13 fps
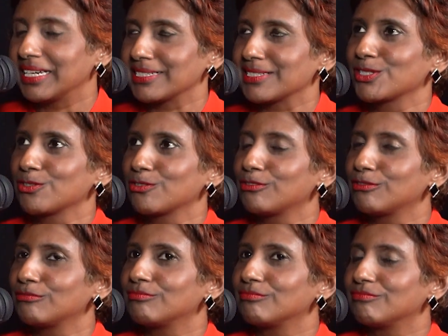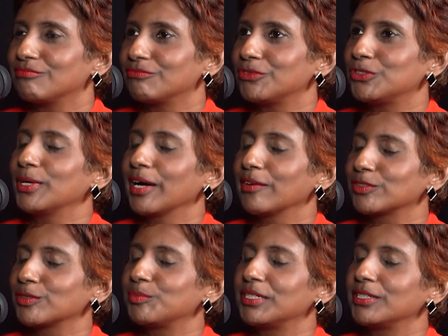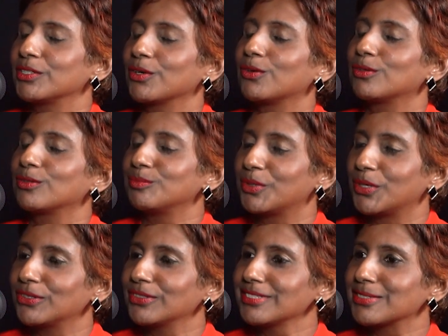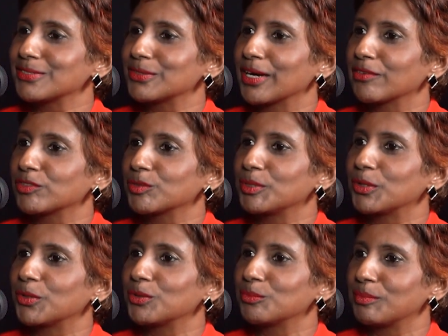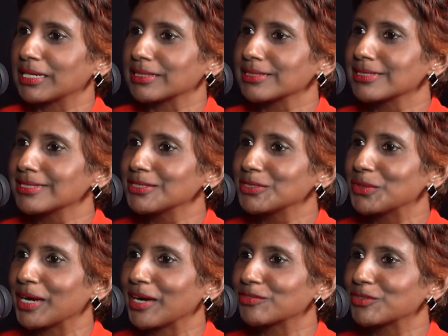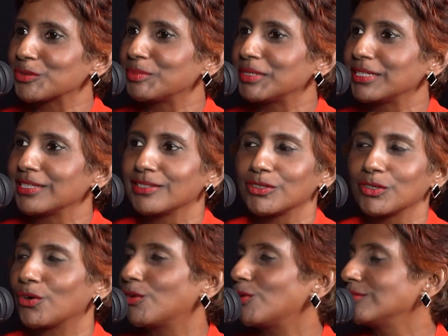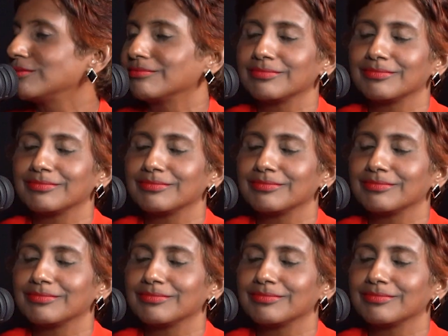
Yes, so you have to be your own boss, you have to be your own marketer, you have to be your own